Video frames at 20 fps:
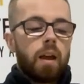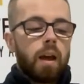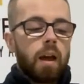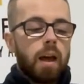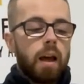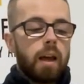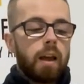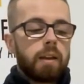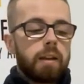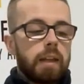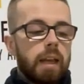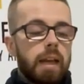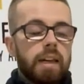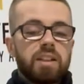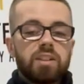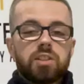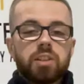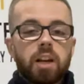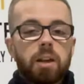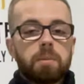And
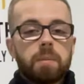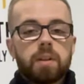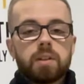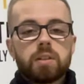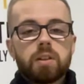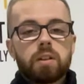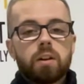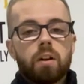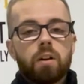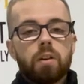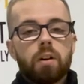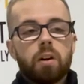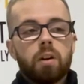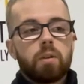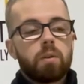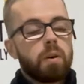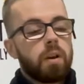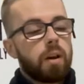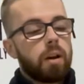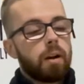any check meter
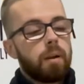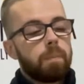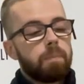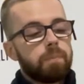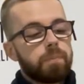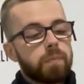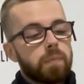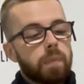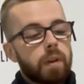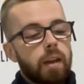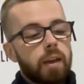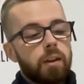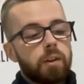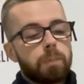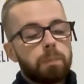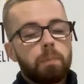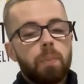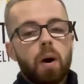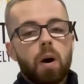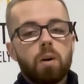scenario, um, it's
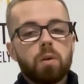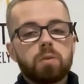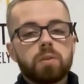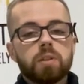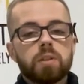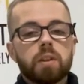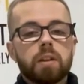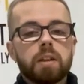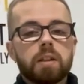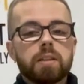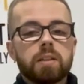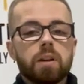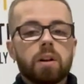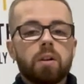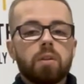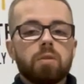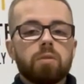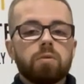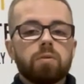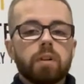pulse, so there's no
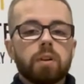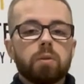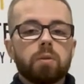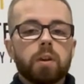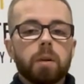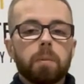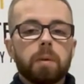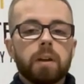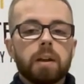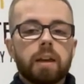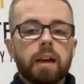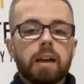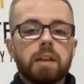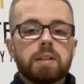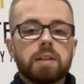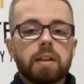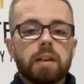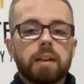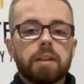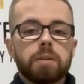real
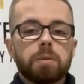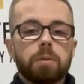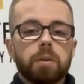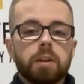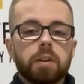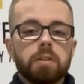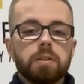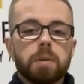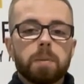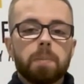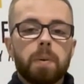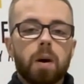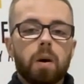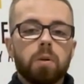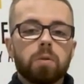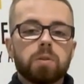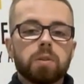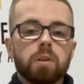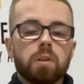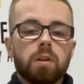communication unless you want to use a
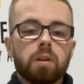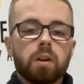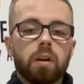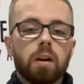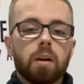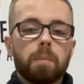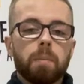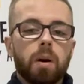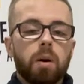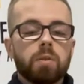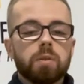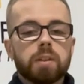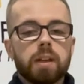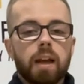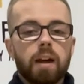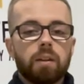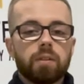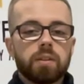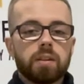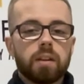pulse logger, pulse
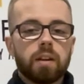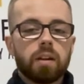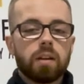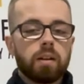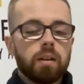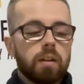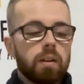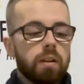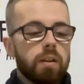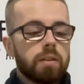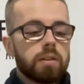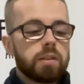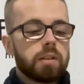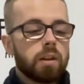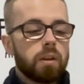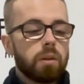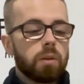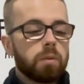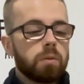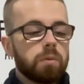counter.
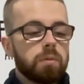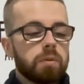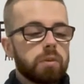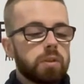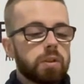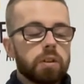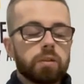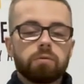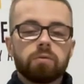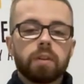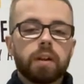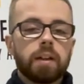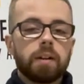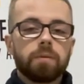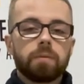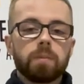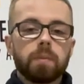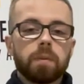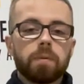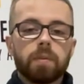So just reading
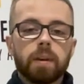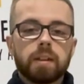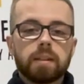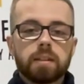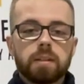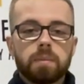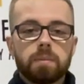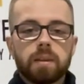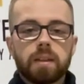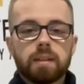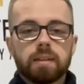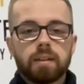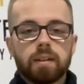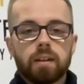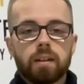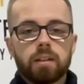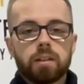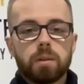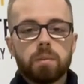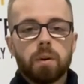from the face of the
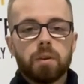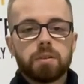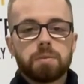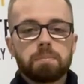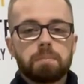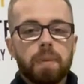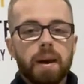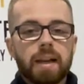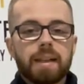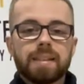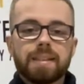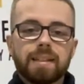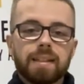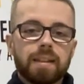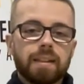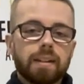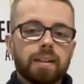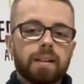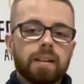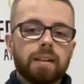meter, your most
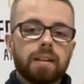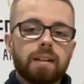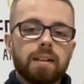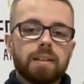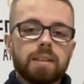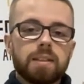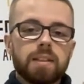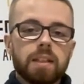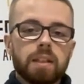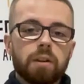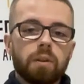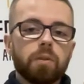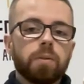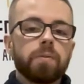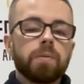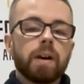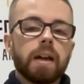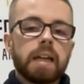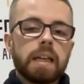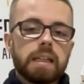basic single
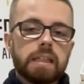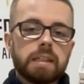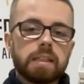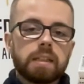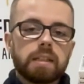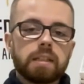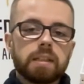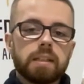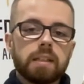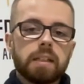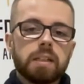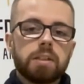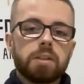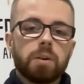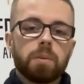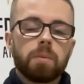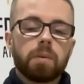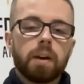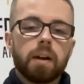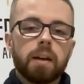phase CT
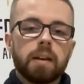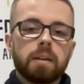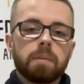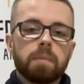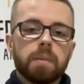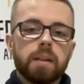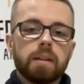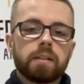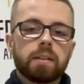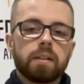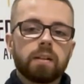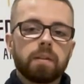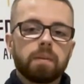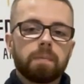operated meter.